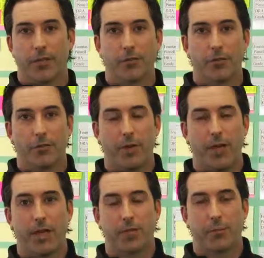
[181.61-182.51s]
a culture of
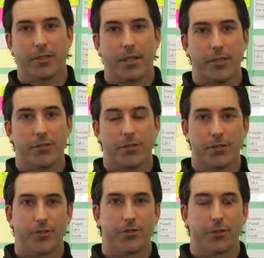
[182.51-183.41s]
high
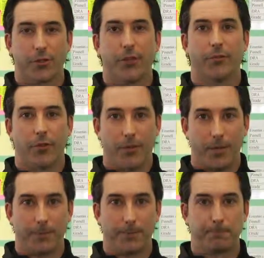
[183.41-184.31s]
expectations for learning for
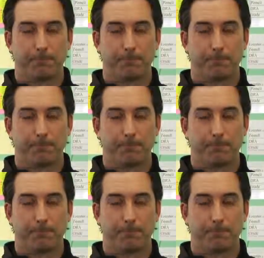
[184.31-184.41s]
all.